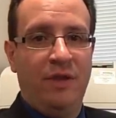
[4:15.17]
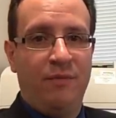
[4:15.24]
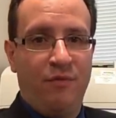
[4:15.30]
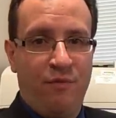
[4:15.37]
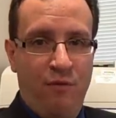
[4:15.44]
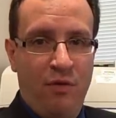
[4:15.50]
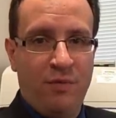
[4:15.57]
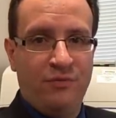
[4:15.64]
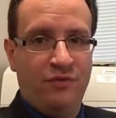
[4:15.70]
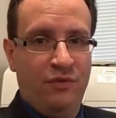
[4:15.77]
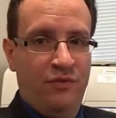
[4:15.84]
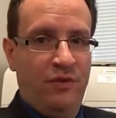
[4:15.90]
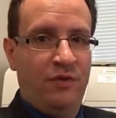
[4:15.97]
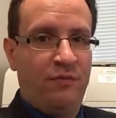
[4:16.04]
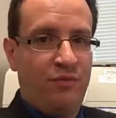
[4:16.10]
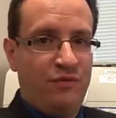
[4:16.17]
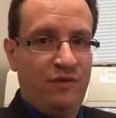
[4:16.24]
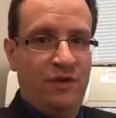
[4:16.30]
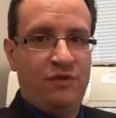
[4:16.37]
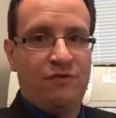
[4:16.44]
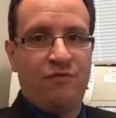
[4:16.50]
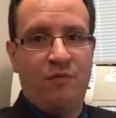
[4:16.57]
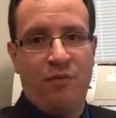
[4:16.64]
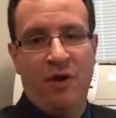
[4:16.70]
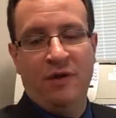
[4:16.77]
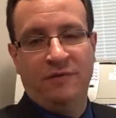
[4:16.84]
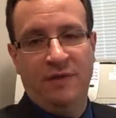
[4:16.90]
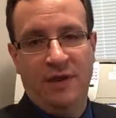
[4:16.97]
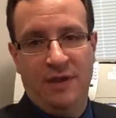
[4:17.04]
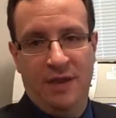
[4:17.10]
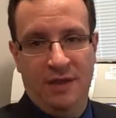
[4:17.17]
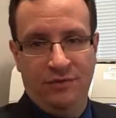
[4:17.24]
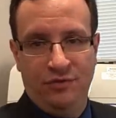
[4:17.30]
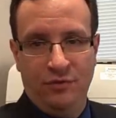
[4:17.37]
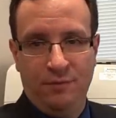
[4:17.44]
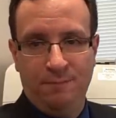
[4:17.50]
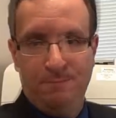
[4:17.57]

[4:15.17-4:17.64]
performed surgical procedure for prostate cancer.